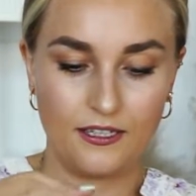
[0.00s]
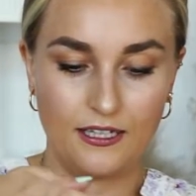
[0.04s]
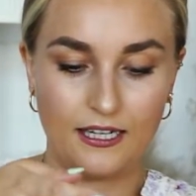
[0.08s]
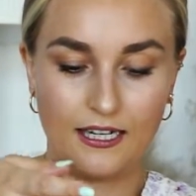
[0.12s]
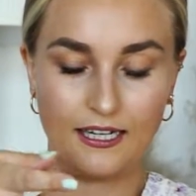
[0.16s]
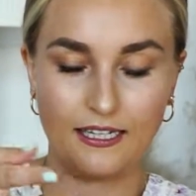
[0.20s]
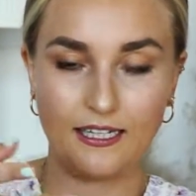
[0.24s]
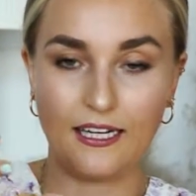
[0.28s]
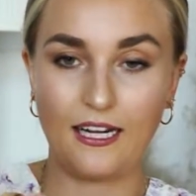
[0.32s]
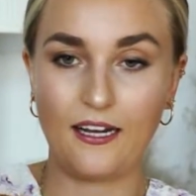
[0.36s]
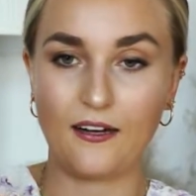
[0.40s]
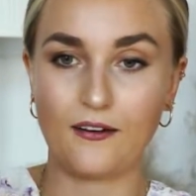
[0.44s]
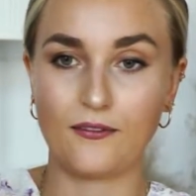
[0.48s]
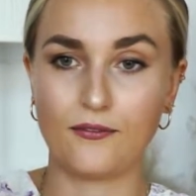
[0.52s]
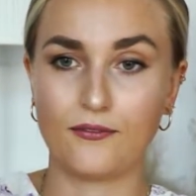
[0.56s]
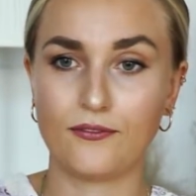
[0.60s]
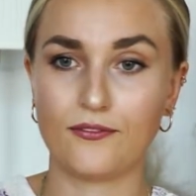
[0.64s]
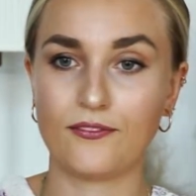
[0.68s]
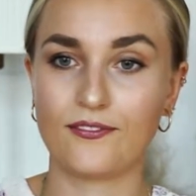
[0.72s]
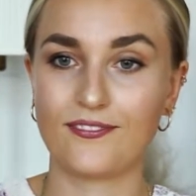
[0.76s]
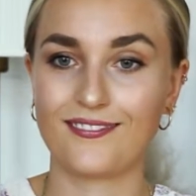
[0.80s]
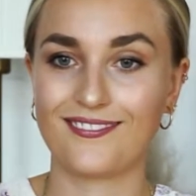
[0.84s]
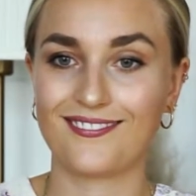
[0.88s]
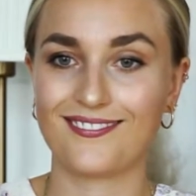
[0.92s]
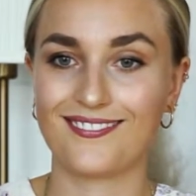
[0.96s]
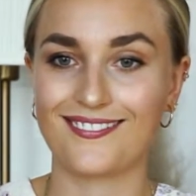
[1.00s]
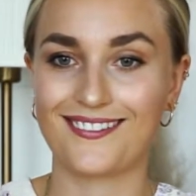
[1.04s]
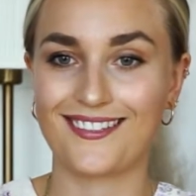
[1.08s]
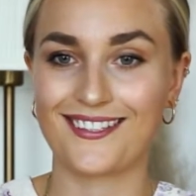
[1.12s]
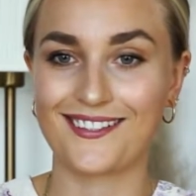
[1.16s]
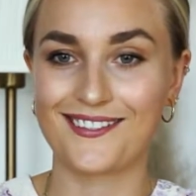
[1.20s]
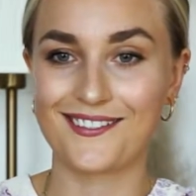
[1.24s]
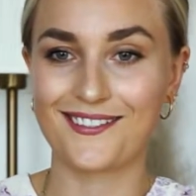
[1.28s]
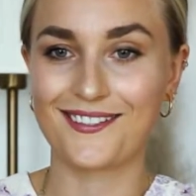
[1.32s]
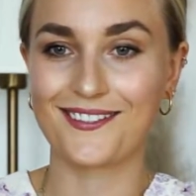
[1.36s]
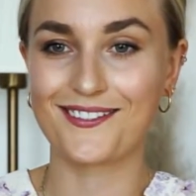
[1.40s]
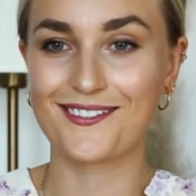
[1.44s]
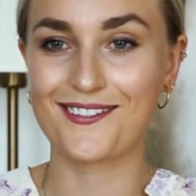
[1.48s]
And yeah,
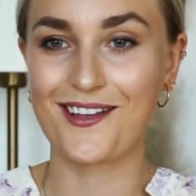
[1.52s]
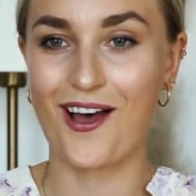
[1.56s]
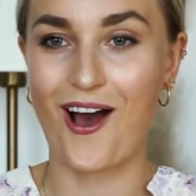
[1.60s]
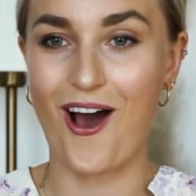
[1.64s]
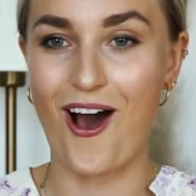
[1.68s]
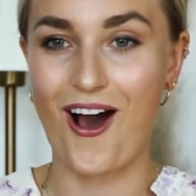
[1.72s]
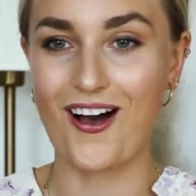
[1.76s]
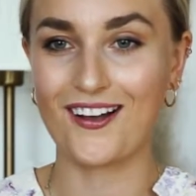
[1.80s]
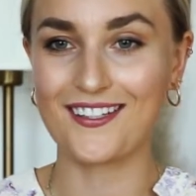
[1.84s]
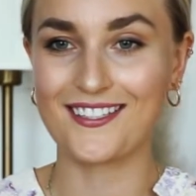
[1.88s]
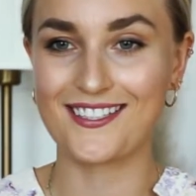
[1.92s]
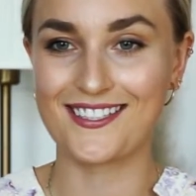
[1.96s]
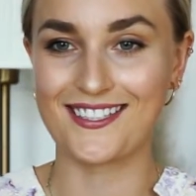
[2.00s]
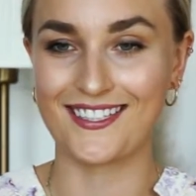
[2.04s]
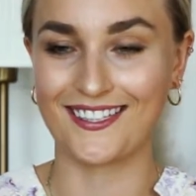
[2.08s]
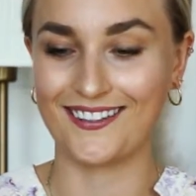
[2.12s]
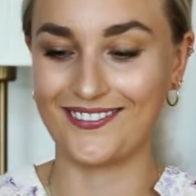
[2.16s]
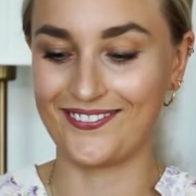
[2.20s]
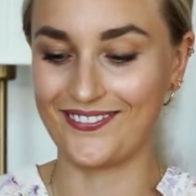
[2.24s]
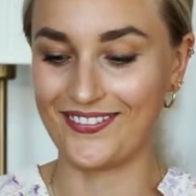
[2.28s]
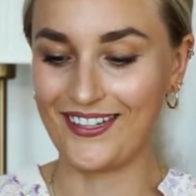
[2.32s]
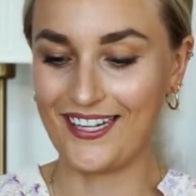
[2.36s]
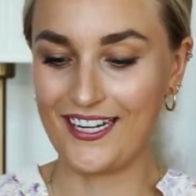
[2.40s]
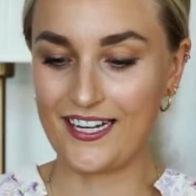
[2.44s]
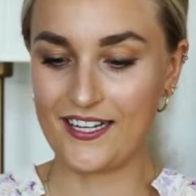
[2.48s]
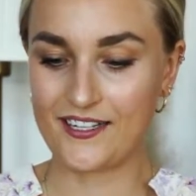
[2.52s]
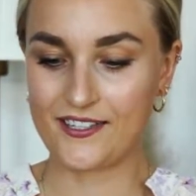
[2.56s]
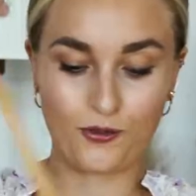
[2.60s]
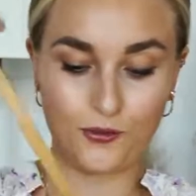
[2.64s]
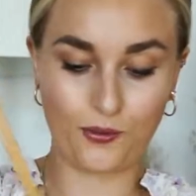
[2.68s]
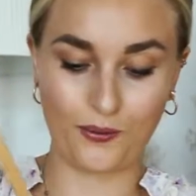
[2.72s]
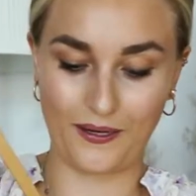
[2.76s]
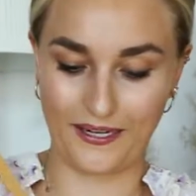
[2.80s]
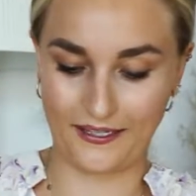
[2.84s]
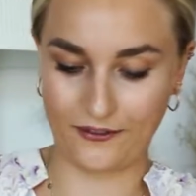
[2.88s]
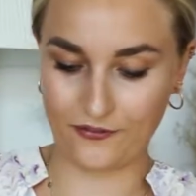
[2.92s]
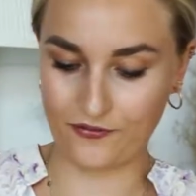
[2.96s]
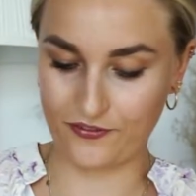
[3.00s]
this is awesome.
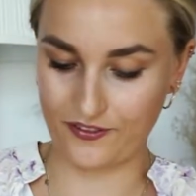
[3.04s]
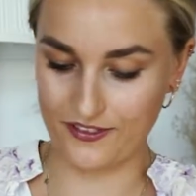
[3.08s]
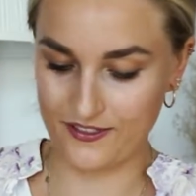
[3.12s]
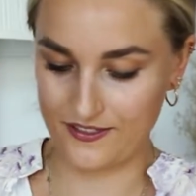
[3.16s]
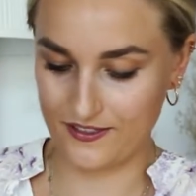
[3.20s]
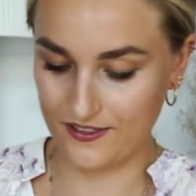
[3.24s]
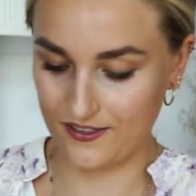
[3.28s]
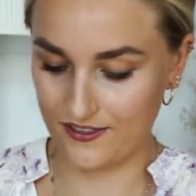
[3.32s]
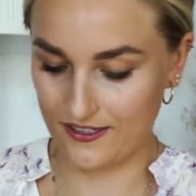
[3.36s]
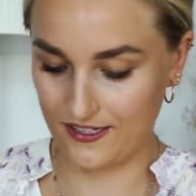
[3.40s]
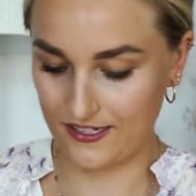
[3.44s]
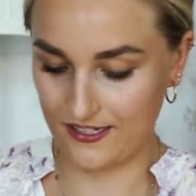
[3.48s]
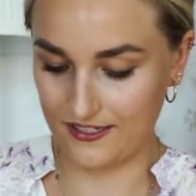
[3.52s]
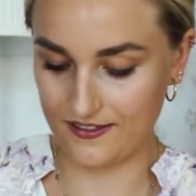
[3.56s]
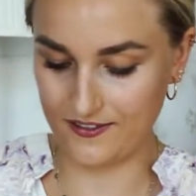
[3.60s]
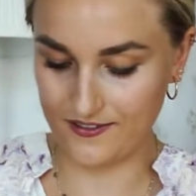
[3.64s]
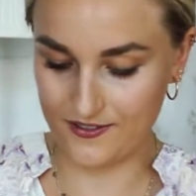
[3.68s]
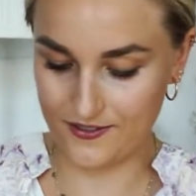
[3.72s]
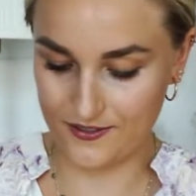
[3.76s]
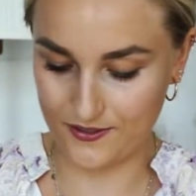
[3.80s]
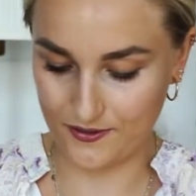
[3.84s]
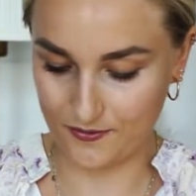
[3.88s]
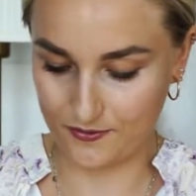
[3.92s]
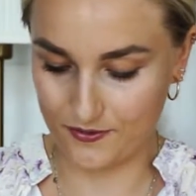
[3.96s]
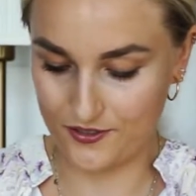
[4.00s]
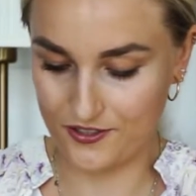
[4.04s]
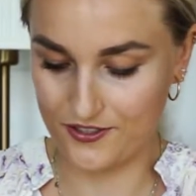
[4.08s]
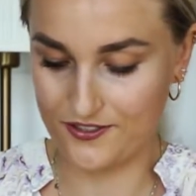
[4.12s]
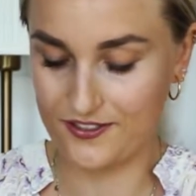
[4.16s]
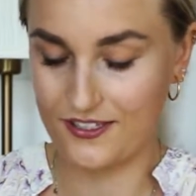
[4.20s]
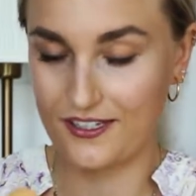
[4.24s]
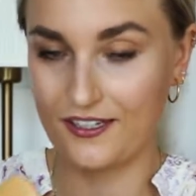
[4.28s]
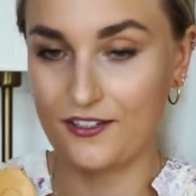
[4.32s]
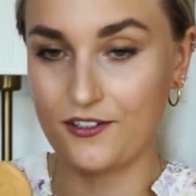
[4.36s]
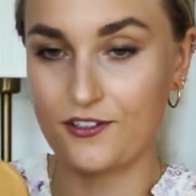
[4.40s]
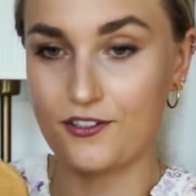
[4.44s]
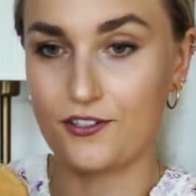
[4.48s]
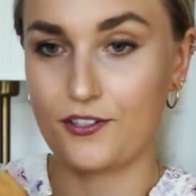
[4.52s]
Quite fits a lot, so I'm just
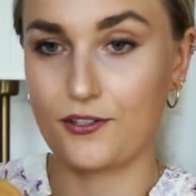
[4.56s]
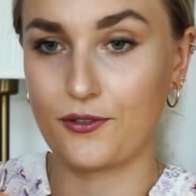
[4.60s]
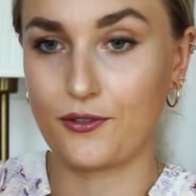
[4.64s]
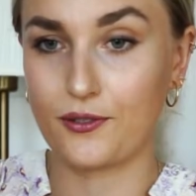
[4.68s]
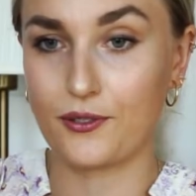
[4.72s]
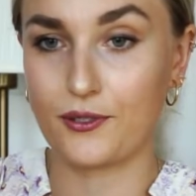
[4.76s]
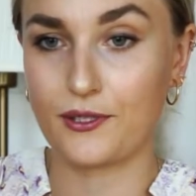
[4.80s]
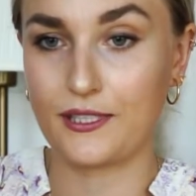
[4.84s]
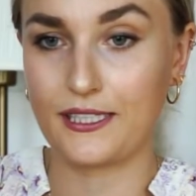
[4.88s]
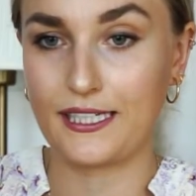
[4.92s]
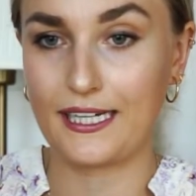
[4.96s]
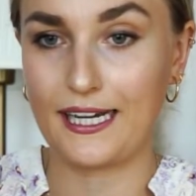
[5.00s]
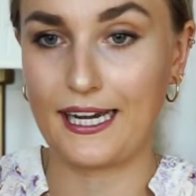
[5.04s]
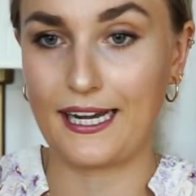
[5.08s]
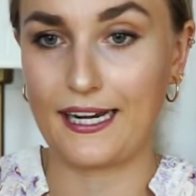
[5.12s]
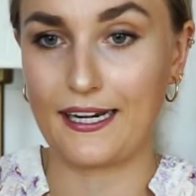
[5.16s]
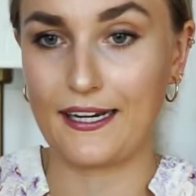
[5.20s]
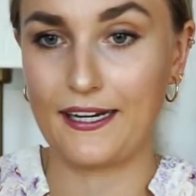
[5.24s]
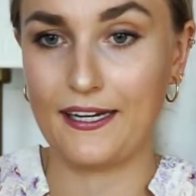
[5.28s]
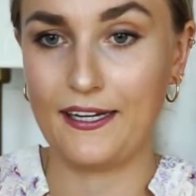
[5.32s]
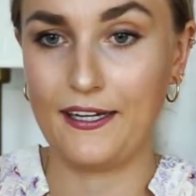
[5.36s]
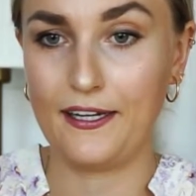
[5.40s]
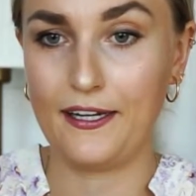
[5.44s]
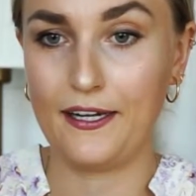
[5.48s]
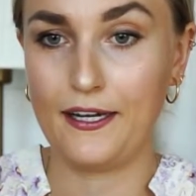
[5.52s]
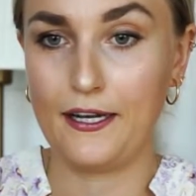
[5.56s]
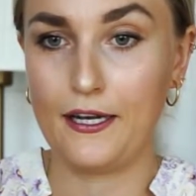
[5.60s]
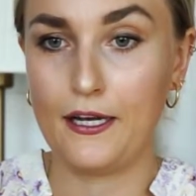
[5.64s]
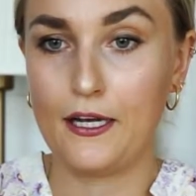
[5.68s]
gonna show you again.